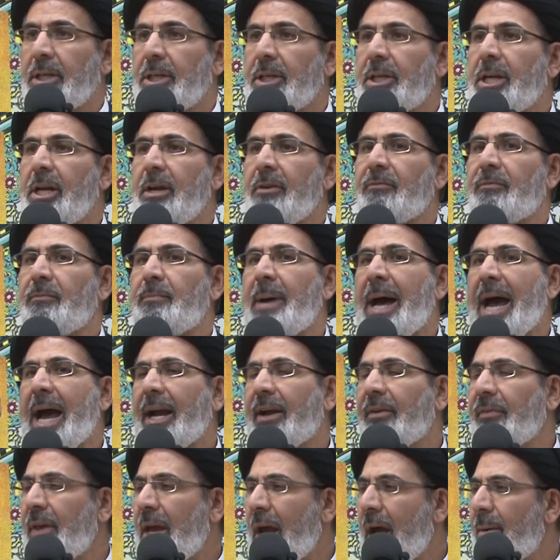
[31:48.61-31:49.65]
Give
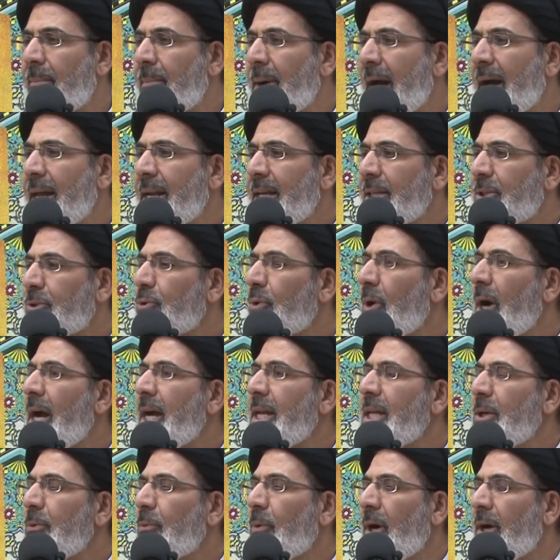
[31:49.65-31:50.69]
back the amana to
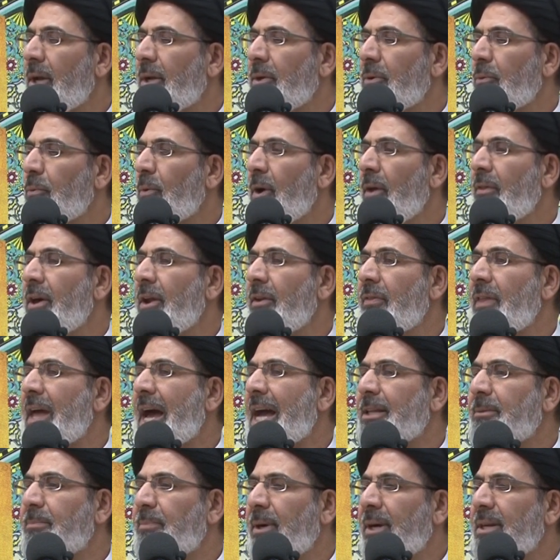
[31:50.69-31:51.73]
anyone, whether
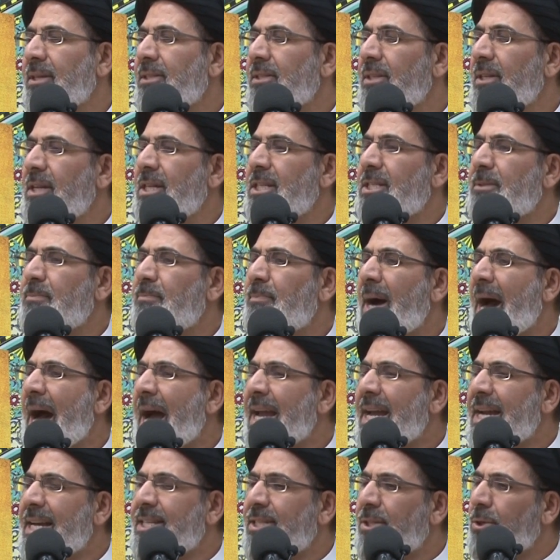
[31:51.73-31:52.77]
that person is
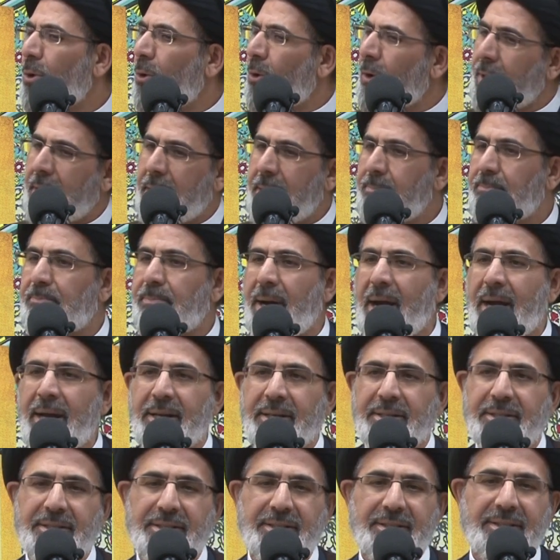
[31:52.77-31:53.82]
pious or
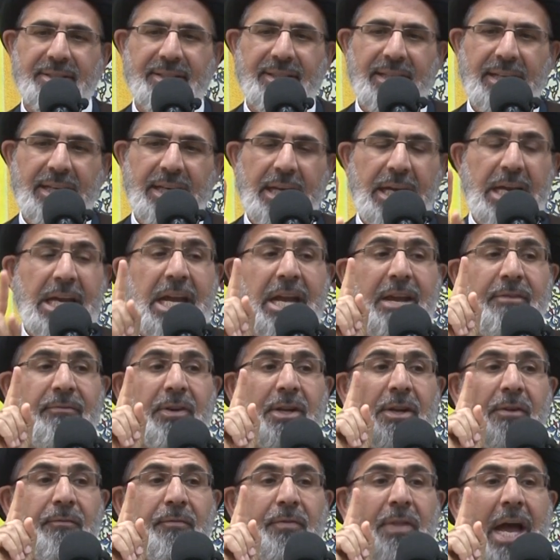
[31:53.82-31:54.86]
impious.
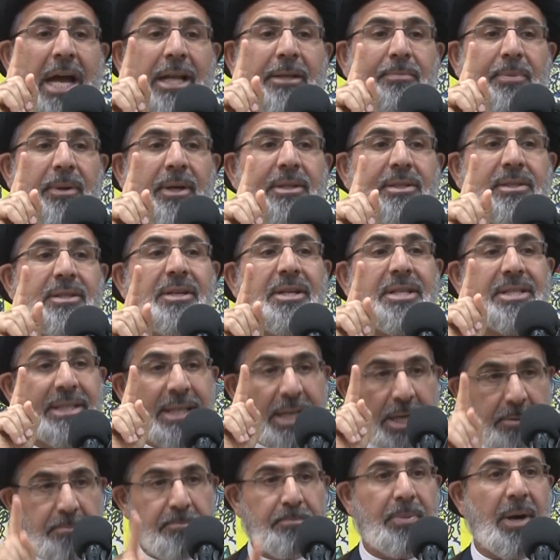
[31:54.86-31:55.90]
Even if that person is
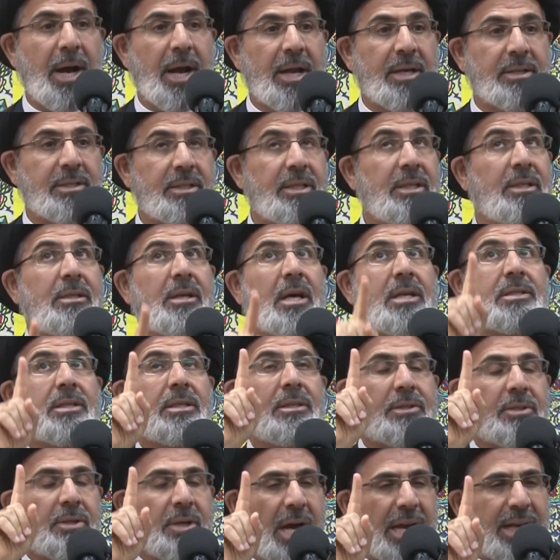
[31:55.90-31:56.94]
impious, he
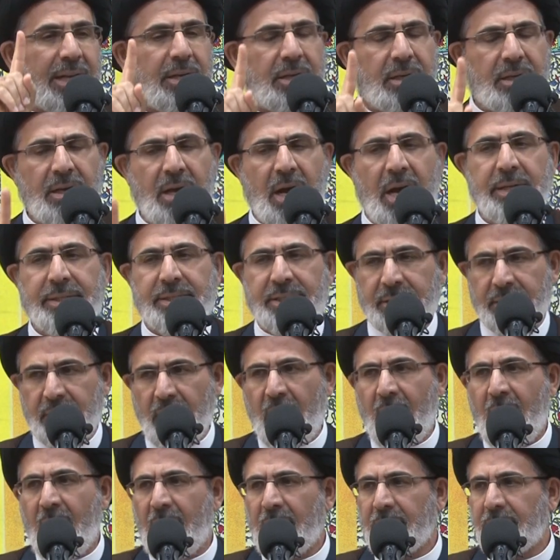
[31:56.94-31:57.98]
doesn't recognize
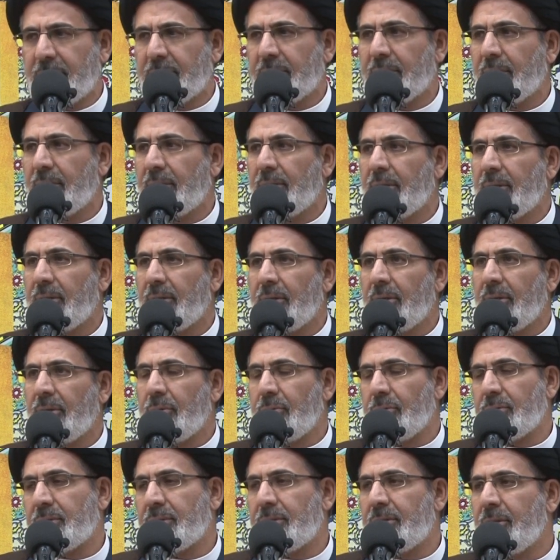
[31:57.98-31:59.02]
God,
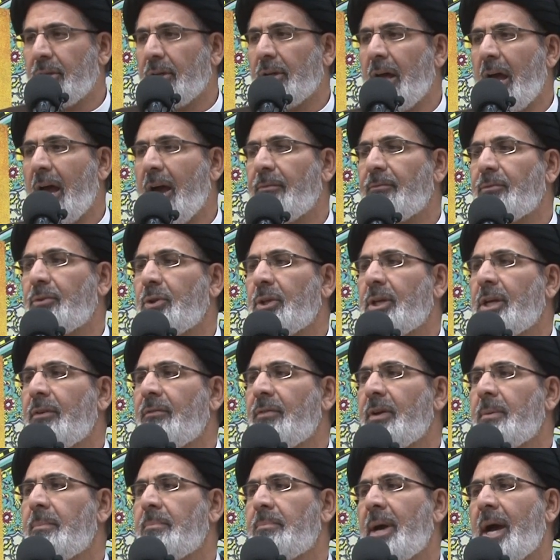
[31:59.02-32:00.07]
you still have to
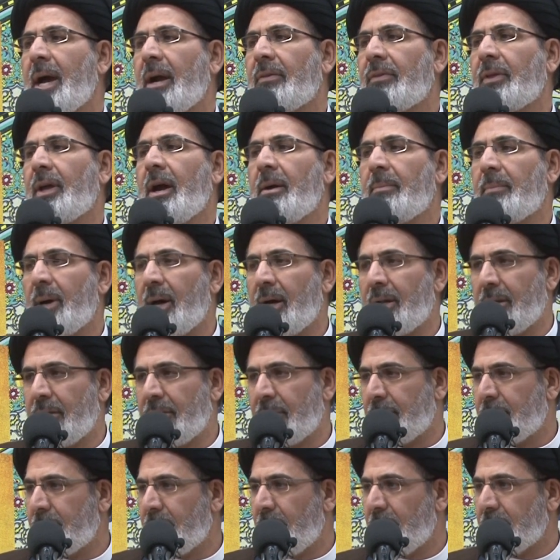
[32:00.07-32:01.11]
give him back the amana,
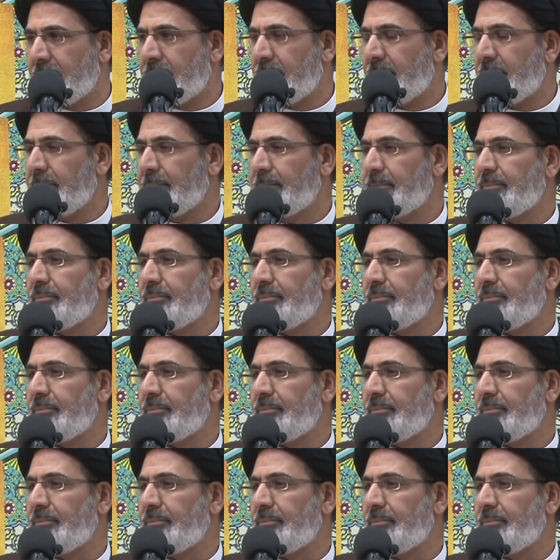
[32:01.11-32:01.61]
the trust.